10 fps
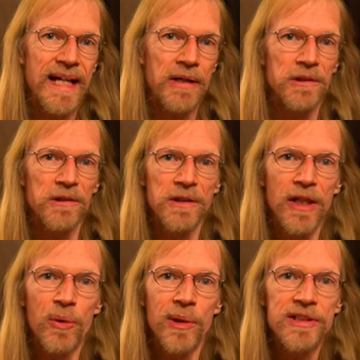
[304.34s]
down a little
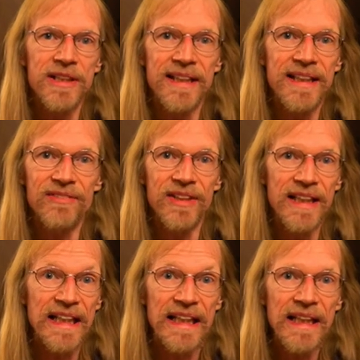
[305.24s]
lower to even
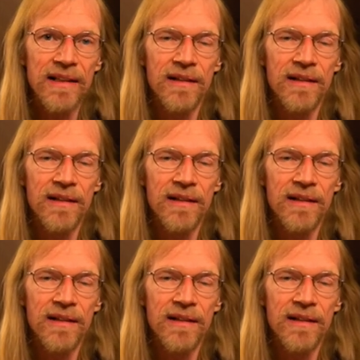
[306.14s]
E.